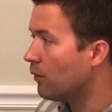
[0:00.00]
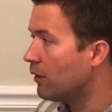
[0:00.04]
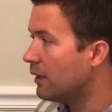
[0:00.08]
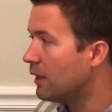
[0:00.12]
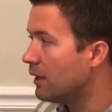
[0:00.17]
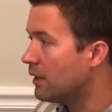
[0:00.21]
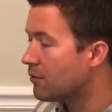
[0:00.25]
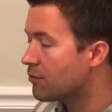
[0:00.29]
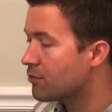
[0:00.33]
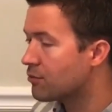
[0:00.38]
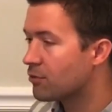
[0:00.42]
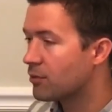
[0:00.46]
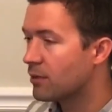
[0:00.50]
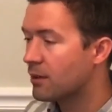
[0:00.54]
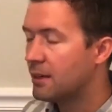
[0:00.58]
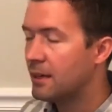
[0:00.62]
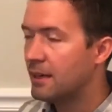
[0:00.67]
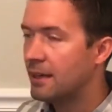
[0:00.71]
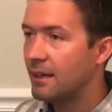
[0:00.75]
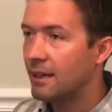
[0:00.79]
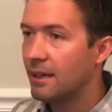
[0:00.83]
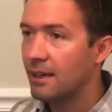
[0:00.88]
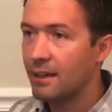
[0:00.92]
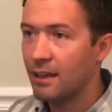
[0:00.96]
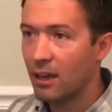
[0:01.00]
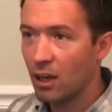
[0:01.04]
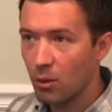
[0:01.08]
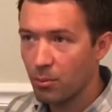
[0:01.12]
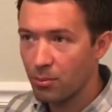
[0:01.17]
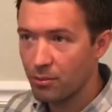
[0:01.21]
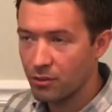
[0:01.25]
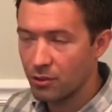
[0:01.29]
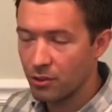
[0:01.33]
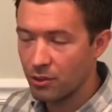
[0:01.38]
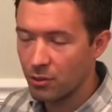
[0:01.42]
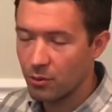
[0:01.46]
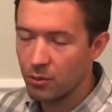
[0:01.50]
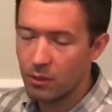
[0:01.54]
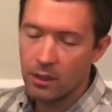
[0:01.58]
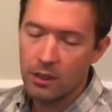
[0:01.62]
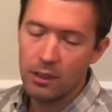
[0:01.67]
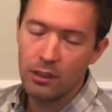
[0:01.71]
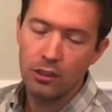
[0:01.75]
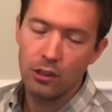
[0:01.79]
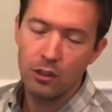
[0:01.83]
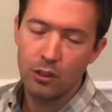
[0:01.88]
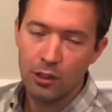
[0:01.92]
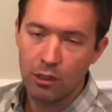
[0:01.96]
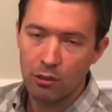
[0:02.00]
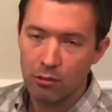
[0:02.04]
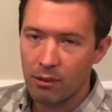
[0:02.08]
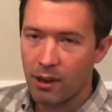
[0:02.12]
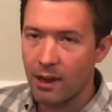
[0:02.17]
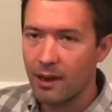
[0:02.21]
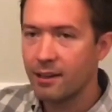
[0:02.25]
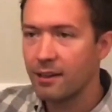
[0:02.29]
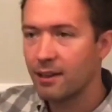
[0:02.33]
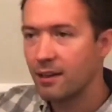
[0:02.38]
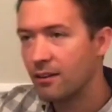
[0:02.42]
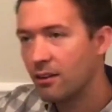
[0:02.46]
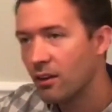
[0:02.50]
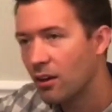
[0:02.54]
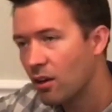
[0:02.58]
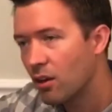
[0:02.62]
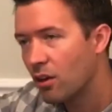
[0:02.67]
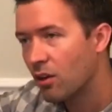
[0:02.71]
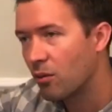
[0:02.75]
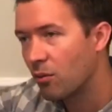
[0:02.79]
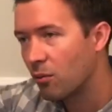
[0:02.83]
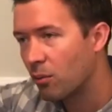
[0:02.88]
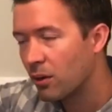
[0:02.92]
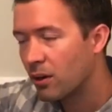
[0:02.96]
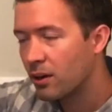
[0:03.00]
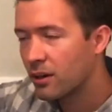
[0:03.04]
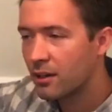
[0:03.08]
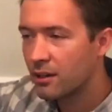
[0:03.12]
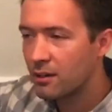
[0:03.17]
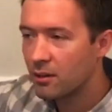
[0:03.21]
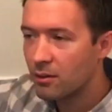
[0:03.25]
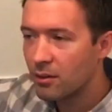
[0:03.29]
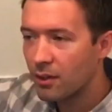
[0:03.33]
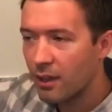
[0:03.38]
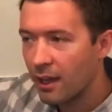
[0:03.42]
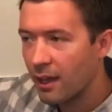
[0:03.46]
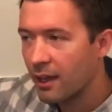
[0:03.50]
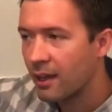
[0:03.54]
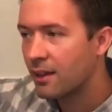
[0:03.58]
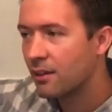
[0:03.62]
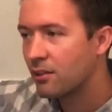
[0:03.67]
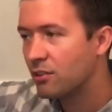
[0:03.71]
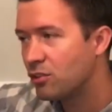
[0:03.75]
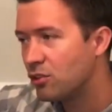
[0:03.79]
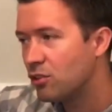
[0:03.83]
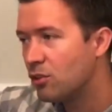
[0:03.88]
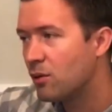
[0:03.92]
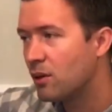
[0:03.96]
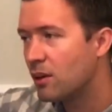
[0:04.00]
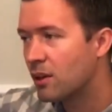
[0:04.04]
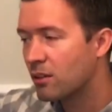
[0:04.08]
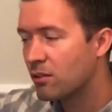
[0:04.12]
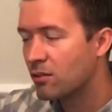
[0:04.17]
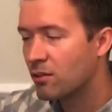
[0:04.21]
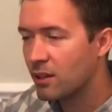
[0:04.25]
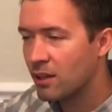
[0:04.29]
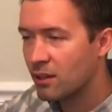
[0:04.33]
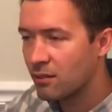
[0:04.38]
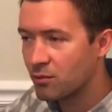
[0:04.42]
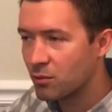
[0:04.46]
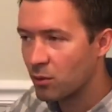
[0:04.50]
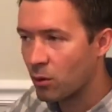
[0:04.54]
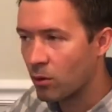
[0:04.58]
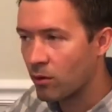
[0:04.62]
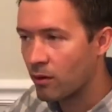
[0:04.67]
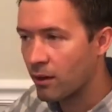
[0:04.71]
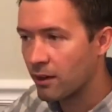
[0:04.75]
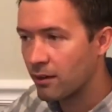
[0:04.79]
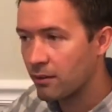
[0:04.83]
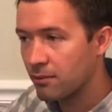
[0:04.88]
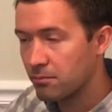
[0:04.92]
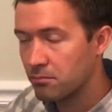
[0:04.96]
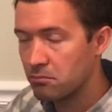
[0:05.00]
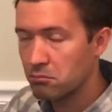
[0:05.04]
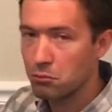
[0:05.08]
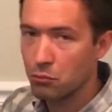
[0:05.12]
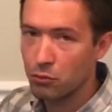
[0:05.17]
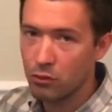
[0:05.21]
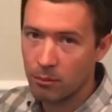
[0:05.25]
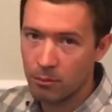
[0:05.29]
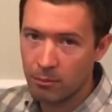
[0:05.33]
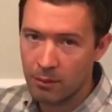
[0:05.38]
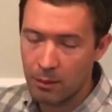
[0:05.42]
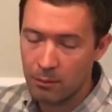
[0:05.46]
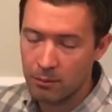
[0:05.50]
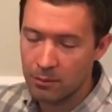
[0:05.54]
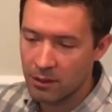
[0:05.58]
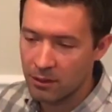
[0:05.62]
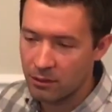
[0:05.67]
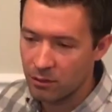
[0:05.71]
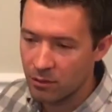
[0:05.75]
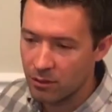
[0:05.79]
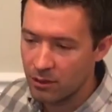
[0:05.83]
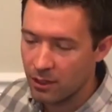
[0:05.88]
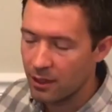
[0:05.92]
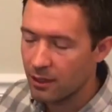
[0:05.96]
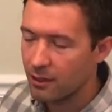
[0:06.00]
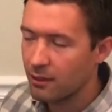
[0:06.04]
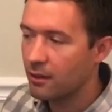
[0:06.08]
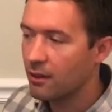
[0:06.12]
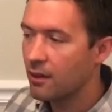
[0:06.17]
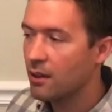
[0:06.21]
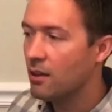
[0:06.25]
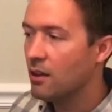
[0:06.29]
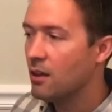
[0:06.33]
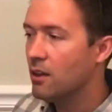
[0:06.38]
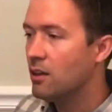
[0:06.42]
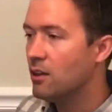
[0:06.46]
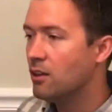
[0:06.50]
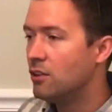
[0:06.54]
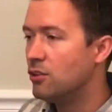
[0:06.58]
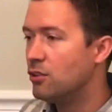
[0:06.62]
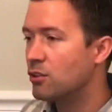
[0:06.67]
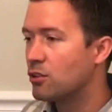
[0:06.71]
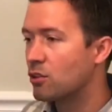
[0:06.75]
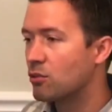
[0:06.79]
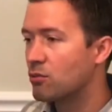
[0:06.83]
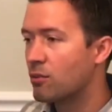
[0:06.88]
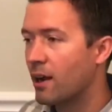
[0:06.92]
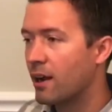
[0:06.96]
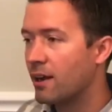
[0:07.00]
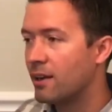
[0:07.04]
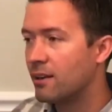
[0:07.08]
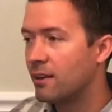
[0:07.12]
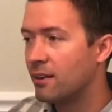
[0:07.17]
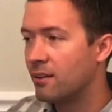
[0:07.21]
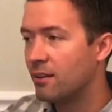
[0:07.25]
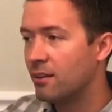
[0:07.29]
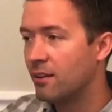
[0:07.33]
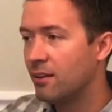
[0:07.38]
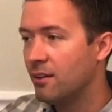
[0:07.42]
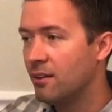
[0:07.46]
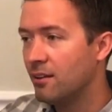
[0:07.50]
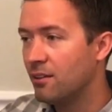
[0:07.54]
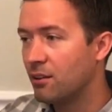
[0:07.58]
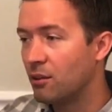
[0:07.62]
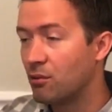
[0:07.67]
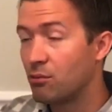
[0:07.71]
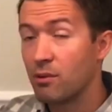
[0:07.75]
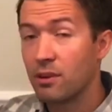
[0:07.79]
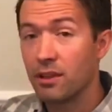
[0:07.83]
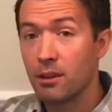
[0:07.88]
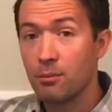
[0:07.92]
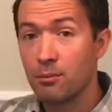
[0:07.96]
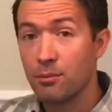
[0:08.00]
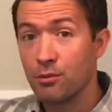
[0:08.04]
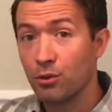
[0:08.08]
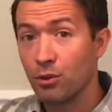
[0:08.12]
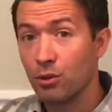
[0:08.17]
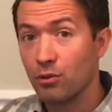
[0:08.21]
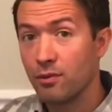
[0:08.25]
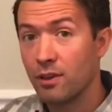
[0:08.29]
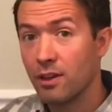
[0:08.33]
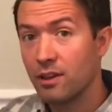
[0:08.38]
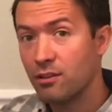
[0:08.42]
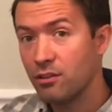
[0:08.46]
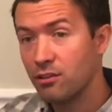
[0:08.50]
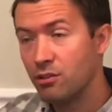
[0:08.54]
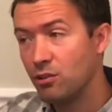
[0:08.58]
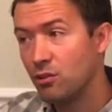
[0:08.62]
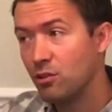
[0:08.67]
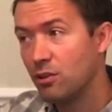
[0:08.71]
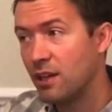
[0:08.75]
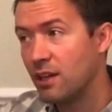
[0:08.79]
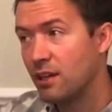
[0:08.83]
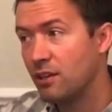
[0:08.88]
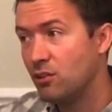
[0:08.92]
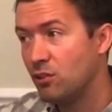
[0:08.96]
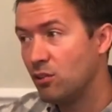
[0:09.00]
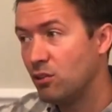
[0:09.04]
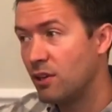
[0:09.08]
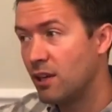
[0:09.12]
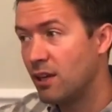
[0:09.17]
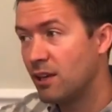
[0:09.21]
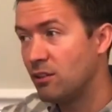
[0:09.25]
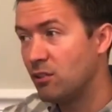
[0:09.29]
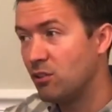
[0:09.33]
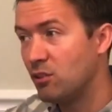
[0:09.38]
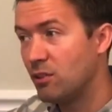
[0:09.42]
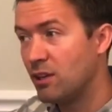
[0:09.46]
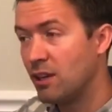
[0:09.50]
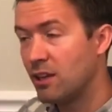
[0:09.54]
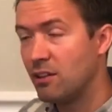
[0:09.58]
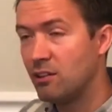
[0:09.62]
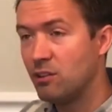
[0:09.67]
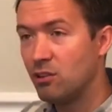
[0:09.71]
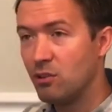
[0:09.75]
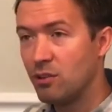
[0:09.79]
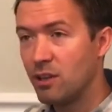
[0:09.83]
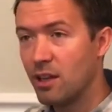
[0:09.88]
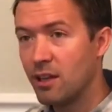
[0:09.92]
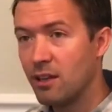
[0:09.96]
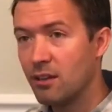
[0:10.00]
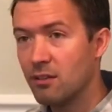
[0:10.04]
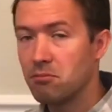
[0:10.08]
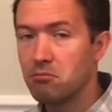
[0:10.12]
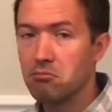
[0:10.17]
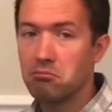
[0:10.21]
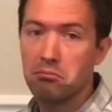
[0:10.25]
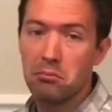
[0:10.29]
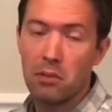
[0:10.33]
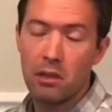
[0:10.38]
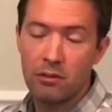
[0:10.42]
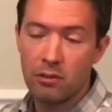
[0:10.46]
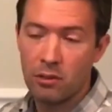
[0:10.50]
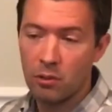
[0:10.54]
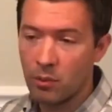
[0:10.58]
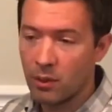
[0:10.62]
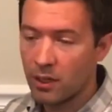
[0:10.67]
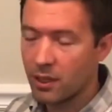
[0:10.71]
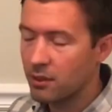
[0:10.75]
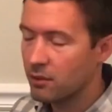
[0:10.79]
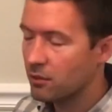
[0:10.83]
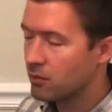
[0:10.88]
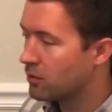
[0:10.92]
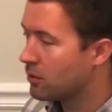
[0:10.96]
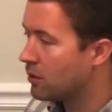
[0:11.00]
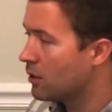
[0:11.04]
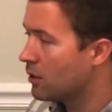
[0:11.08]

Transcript: If it helps you, you can write in 1 and 2 and 3 and 4 and sometimes I do that. You could write in the rhythm solfege, do-day, do-day, do-day, do-day, if you want.